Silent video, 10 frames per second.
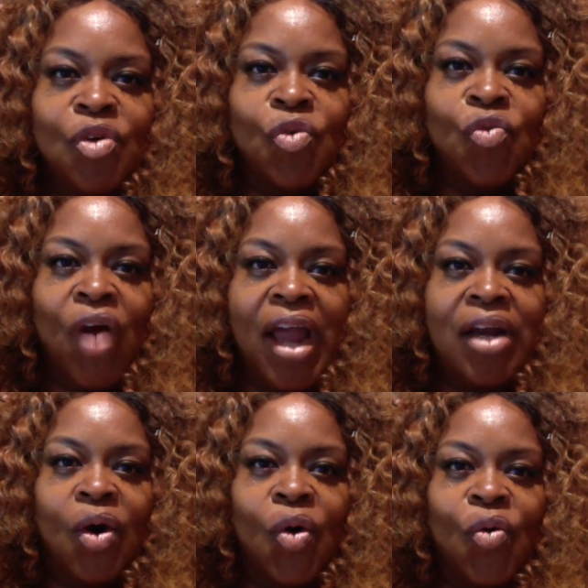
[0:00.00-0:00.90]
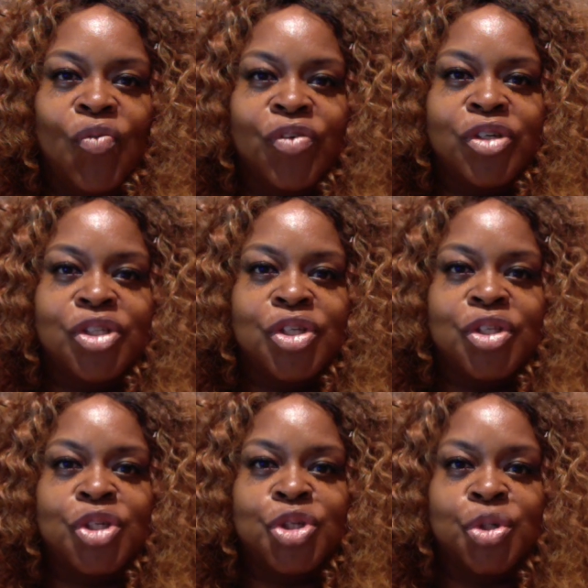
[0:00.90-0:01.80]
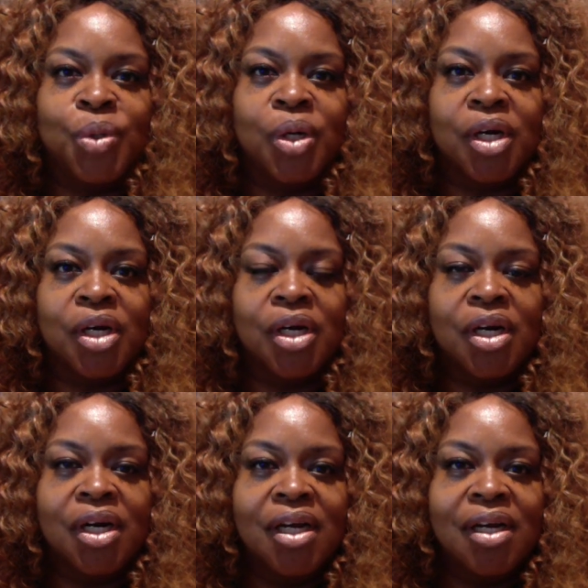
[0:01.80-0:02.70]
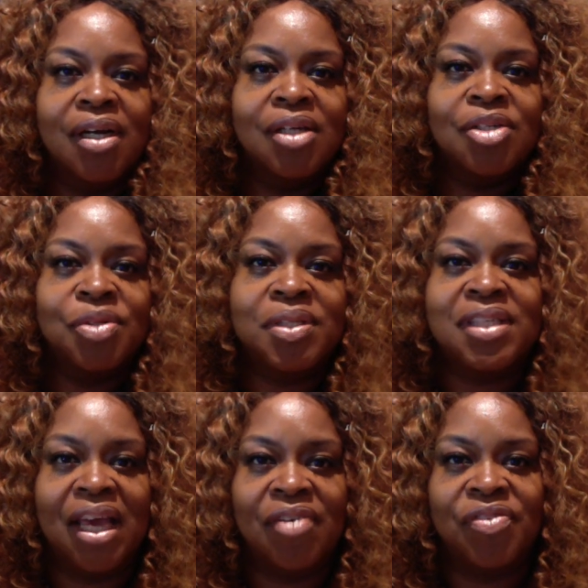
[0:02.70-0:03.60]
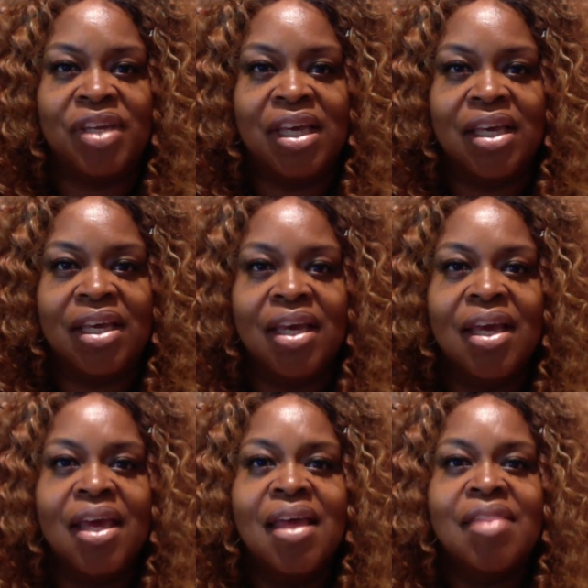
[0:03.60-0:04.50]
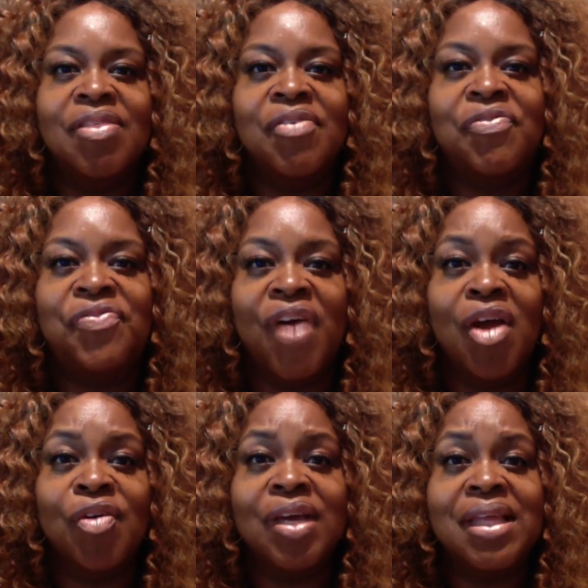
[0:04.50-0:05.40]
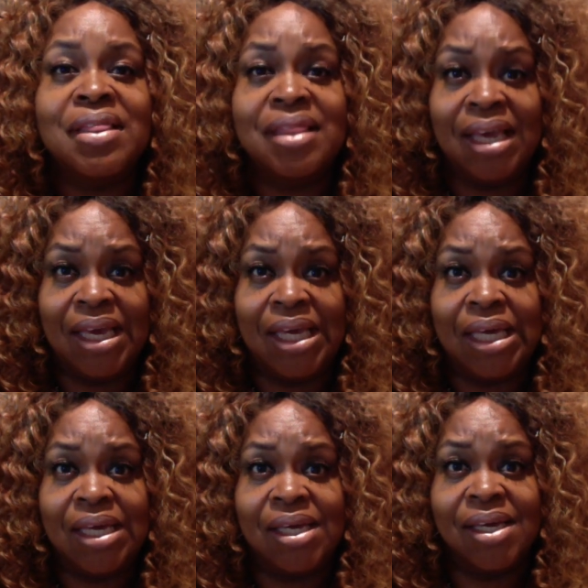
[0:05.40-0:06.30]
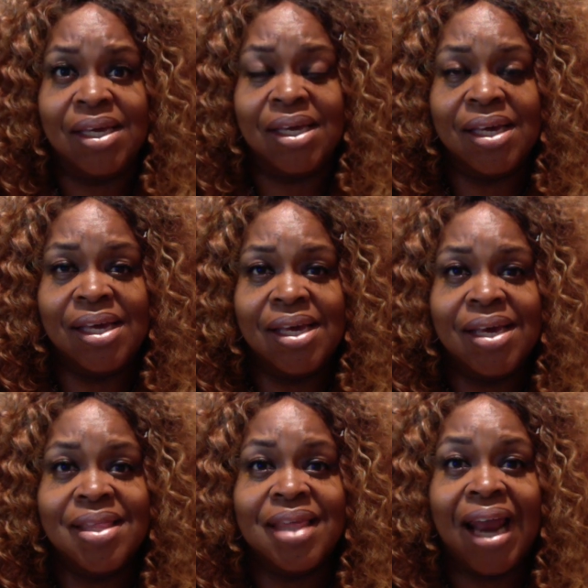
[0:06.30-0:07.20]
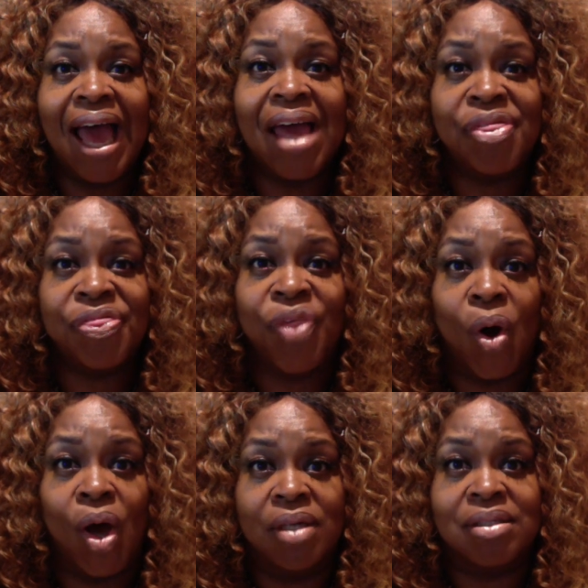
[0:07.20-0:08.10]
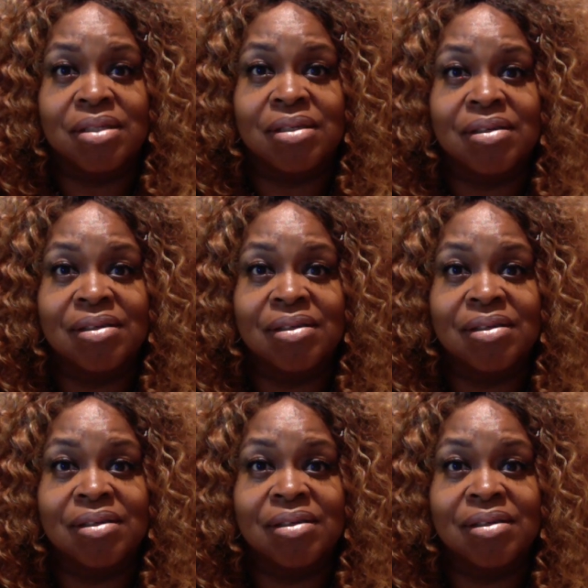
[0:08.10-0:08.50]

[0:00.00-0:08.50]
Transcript: right over to the shore to safety. The very thing that I thought